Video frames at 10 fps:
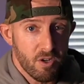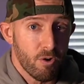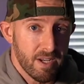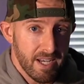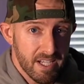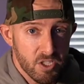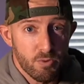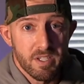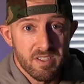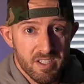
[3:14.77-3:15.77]
card in
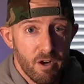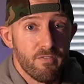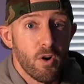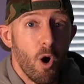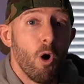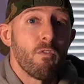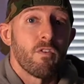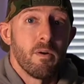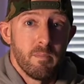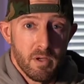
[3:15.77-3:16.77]
history to sell for
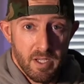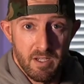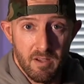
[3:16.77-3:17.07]
over $1 million.